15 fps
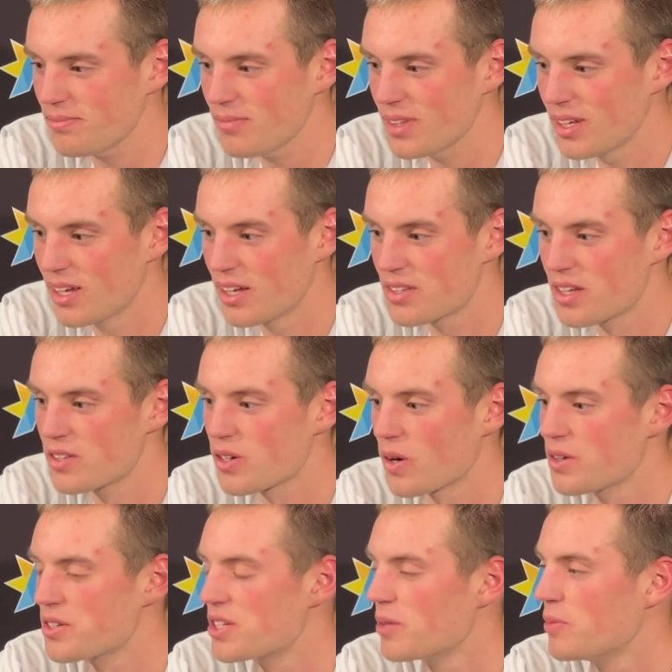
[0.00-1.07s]
it's hard
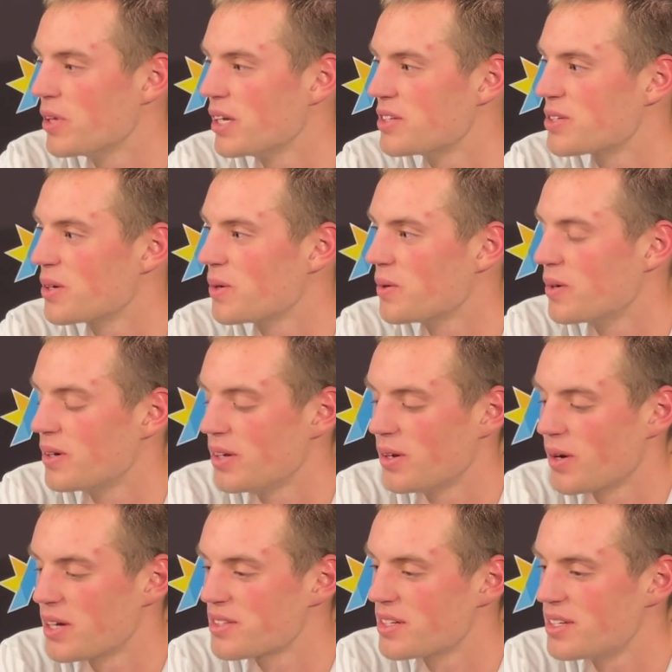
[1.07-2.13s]
to simulate. So, you know,
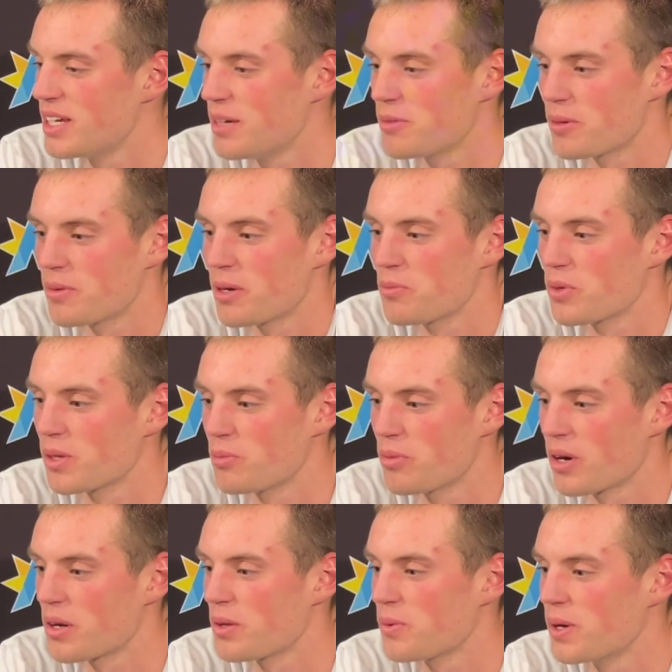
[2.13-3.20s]
as a team, I'm really
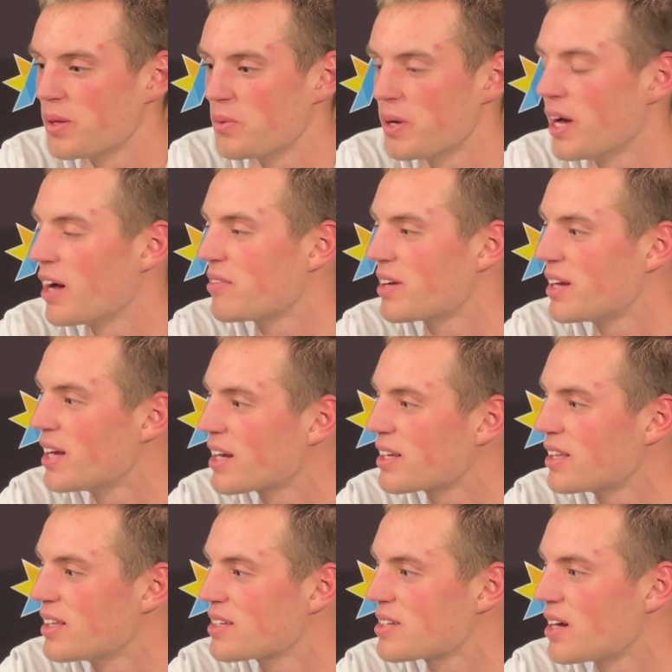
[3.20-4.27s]
proud of the way that we have connected
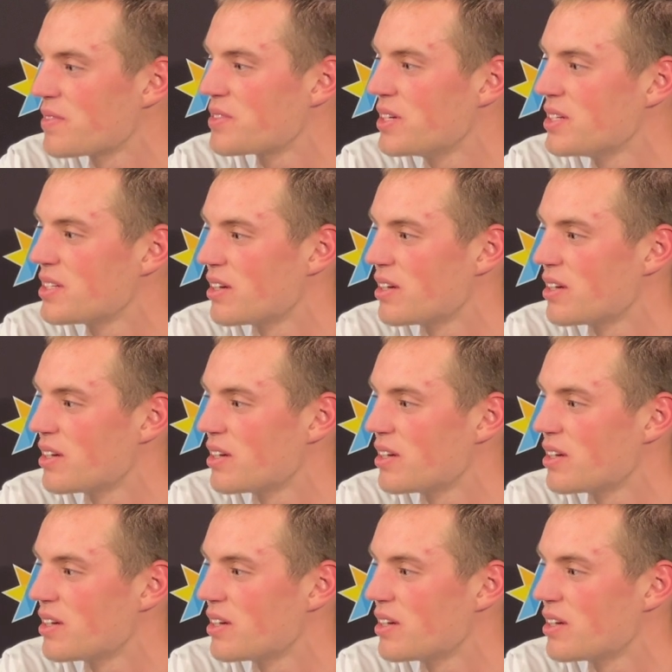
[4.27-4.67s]
in this offseason.